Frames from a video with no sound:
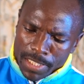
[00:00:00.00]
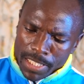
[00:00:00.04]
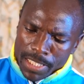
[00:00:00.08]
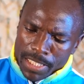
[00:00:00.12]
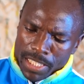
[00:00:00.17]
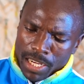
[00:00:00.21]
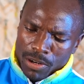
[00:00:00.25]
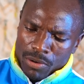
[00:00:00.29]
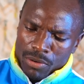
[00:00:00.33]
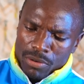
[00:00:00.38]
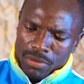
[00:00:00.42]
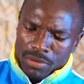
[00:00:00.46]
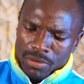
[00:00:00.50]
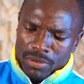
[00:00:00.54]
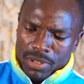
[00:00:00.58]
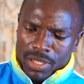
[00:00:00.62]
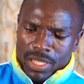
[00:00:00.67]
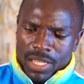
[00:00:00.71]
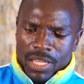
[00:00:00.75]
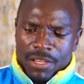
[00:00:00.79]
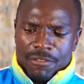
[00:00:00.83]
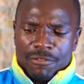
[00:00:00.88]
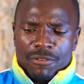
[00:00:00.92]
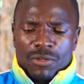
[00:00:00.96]
Now,
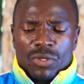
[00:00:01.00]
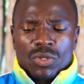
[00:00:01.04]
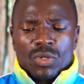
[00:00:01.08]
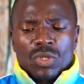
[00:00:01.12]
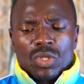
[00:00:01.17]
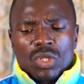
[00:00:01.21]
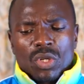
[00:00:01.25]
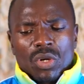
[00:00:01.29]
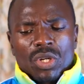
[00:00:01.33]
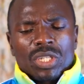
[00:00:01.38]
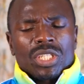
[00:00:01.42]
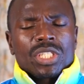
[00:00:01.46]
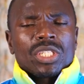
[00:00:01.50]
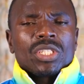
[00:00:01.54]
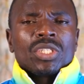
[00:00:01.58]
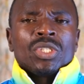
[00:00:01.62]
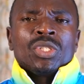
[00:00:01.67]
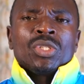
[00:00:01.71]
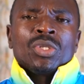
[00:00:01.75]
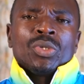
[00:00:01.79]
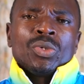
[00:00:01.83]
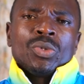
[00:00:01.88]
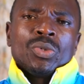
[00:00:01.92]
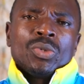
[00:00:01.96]
if you do not
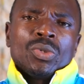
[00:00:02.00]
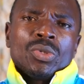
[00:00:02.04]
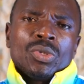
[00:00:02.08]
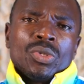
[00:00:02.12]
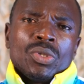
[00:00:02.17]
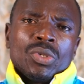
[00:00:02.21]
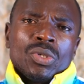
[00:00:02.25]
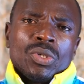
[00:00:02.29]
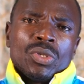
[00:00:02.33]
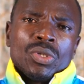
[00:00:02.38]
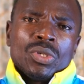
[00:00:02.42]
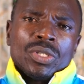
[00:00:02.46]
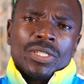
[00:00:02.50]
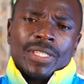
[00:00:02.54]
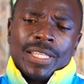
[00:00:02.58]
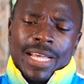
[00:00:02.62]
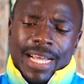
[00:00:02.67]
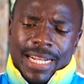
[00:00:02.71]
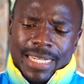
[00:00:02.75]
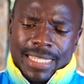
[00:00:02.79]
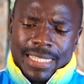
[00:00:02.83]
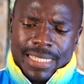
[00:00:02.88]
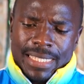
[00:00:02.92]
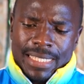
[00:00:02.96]
do
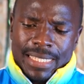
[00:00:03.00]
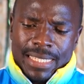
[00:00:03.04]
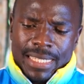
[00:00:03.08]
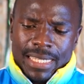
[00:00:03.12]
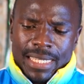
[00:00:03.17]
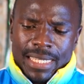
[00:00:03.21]
that,